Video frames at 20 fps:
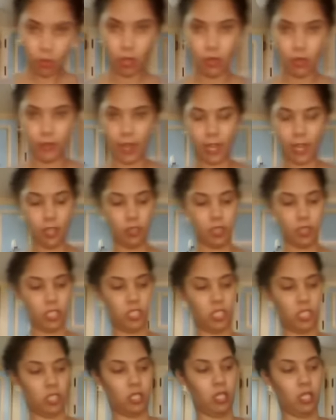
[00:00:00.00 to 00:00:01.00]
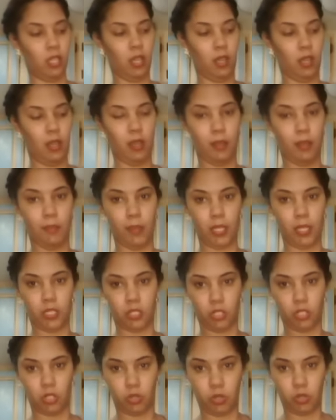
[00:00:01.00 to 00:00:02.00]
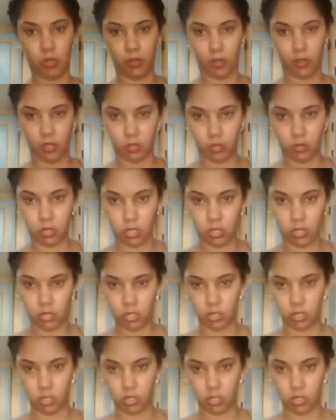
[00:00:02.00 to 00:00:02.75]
And ready? You can just mix the two of those.